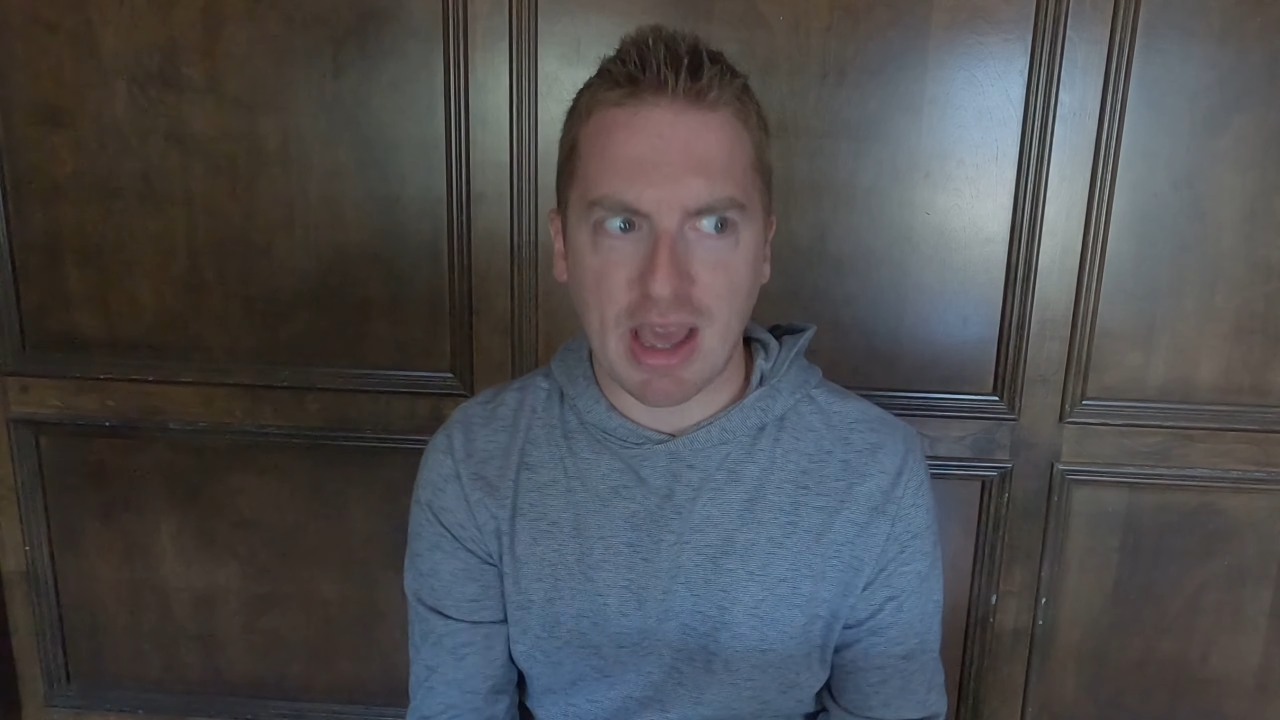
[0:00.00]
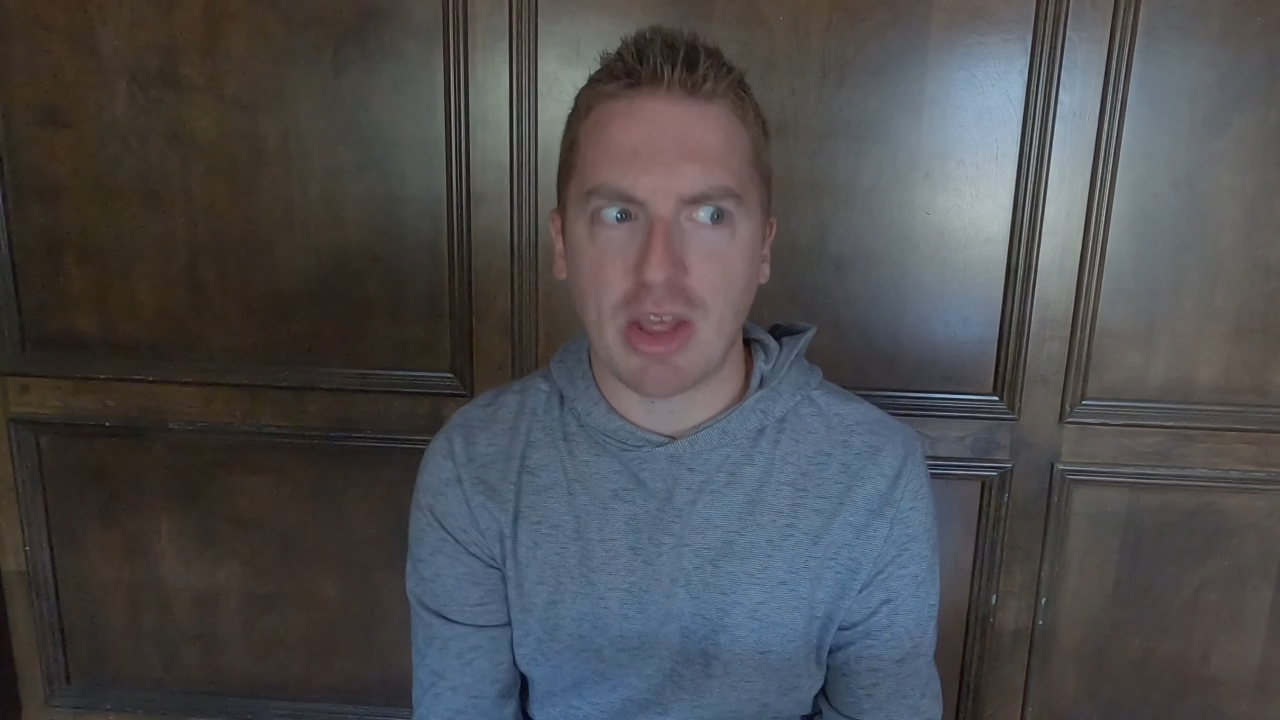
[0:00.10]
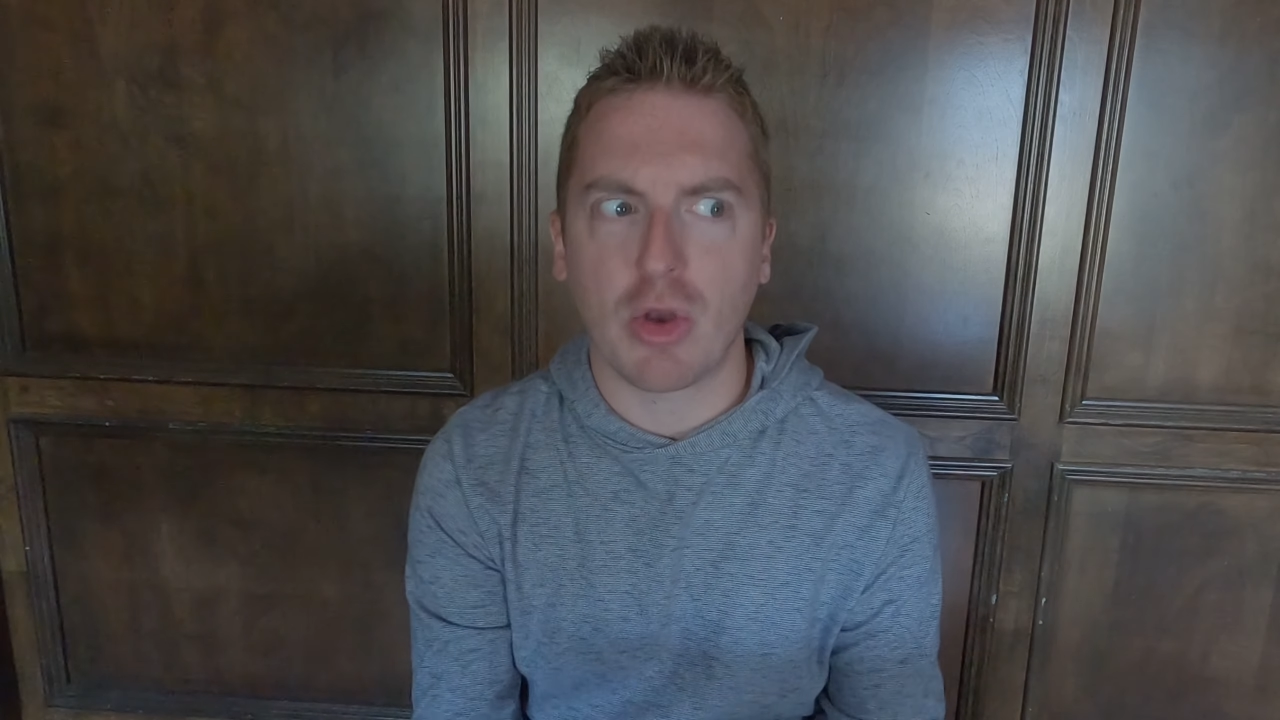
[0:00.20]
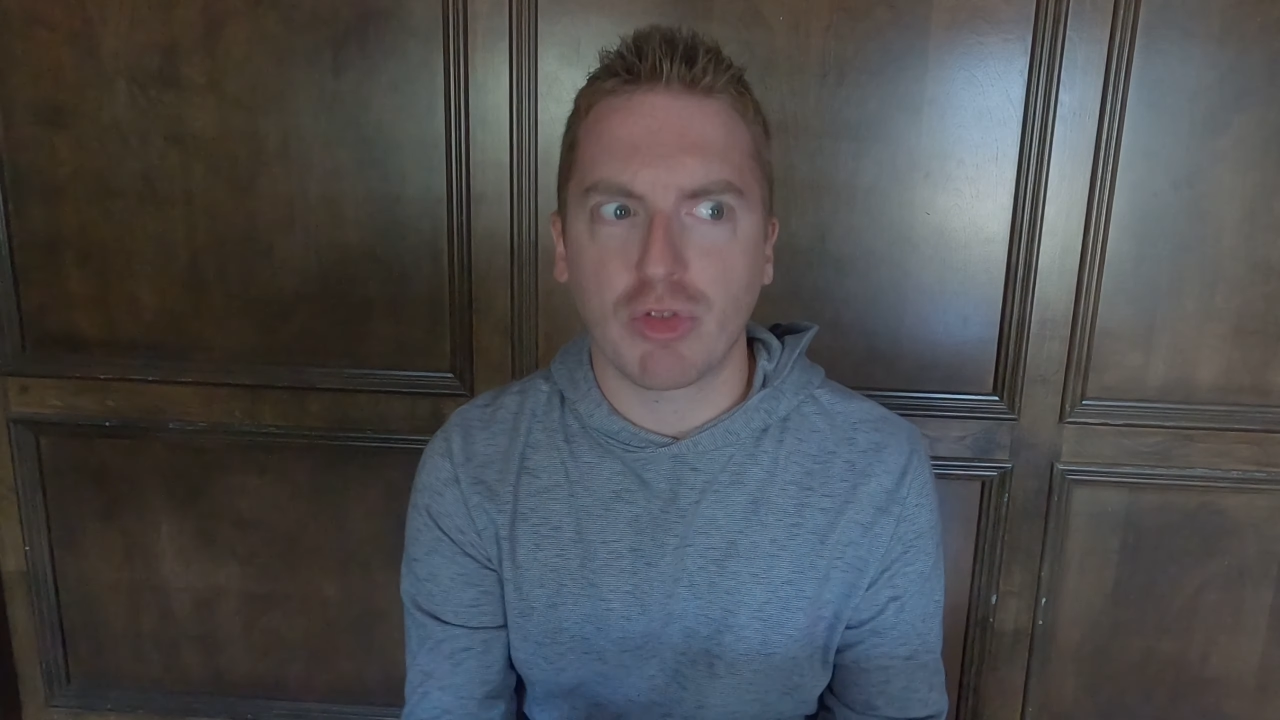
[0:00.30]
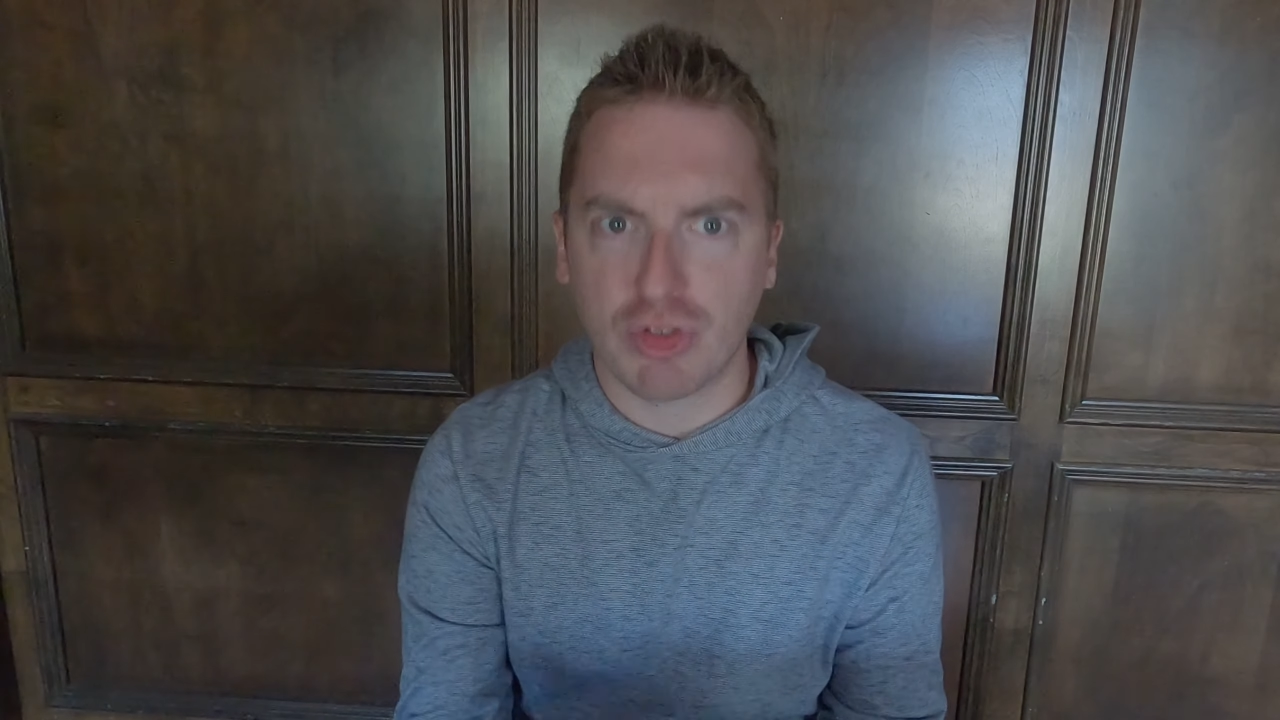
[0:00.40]
kind
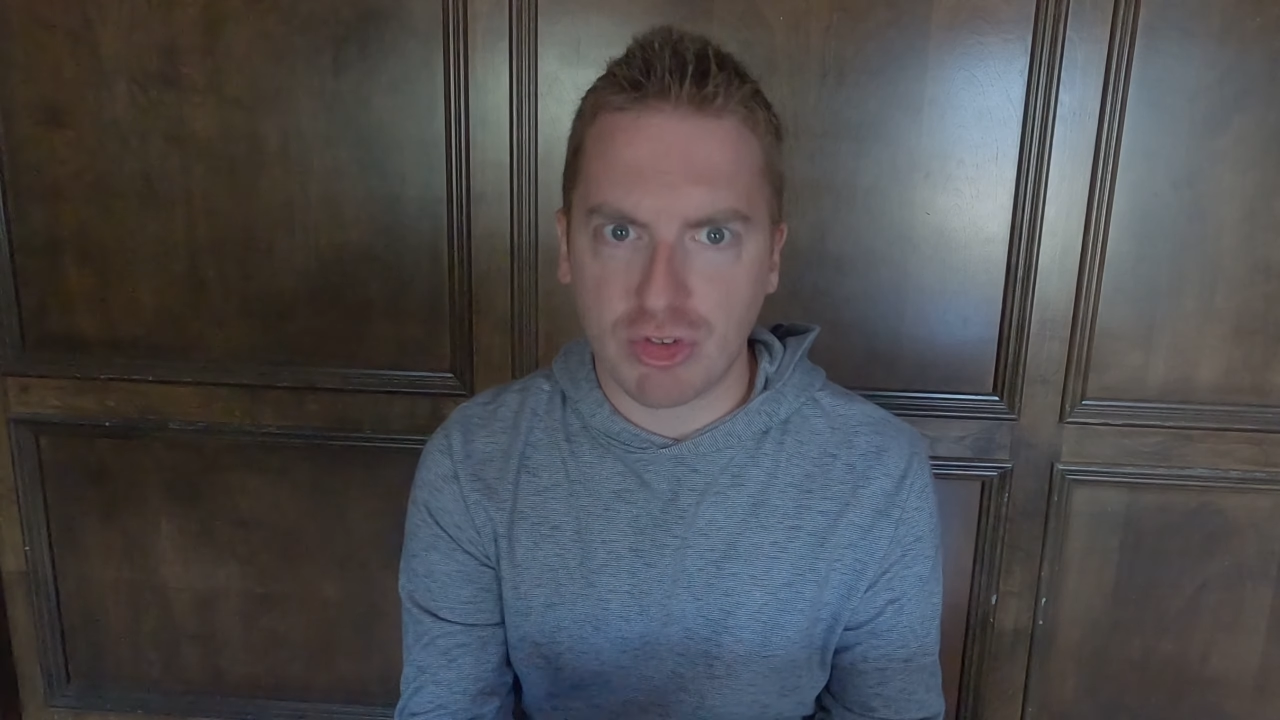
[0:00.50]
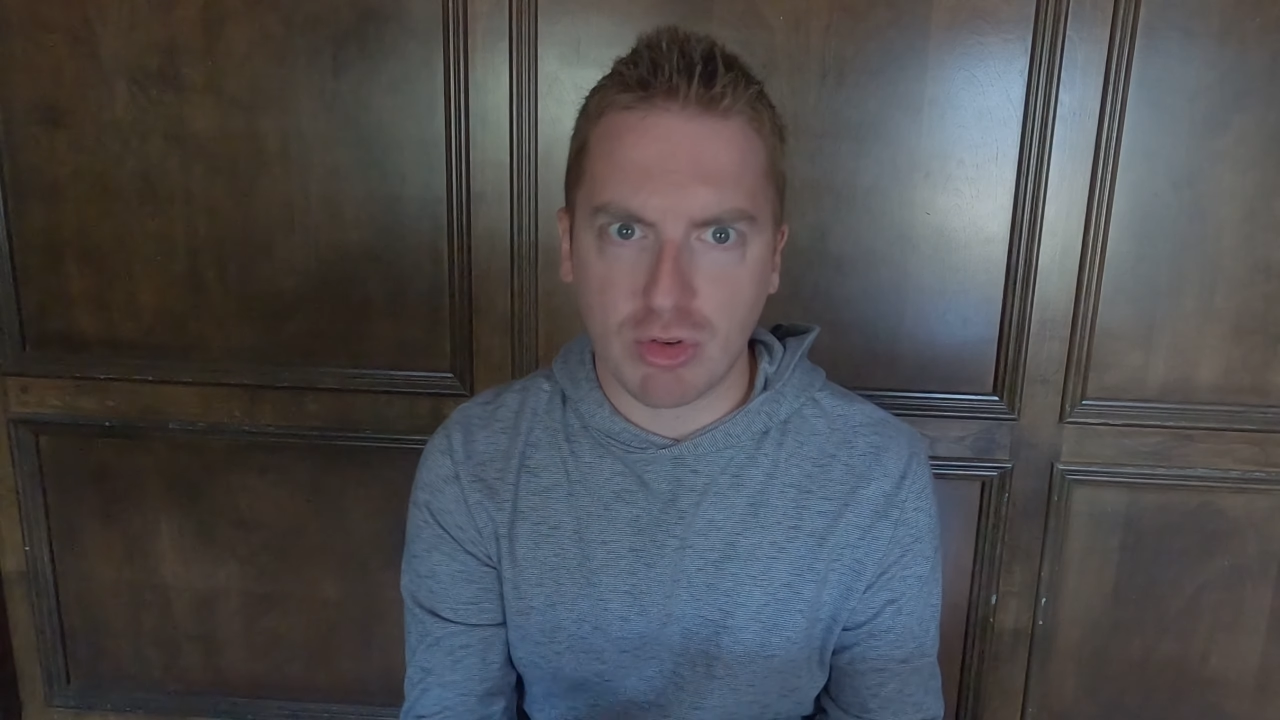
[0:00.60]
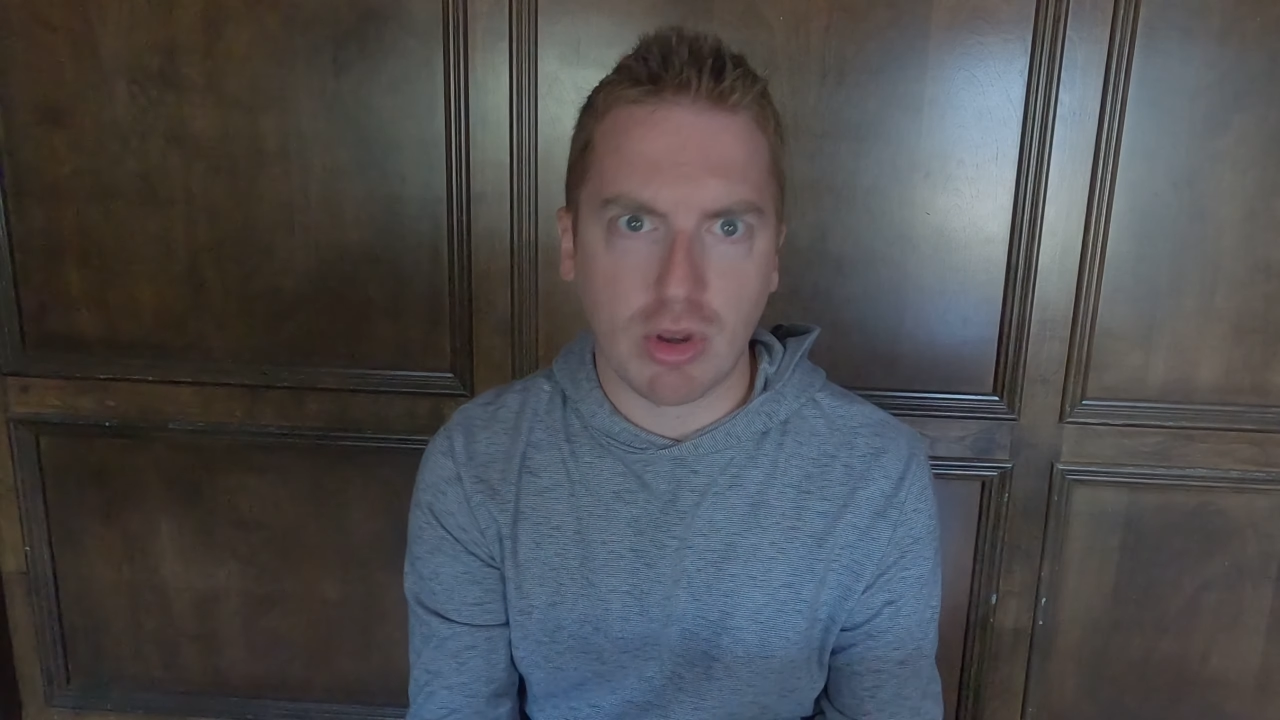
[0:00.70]
of goes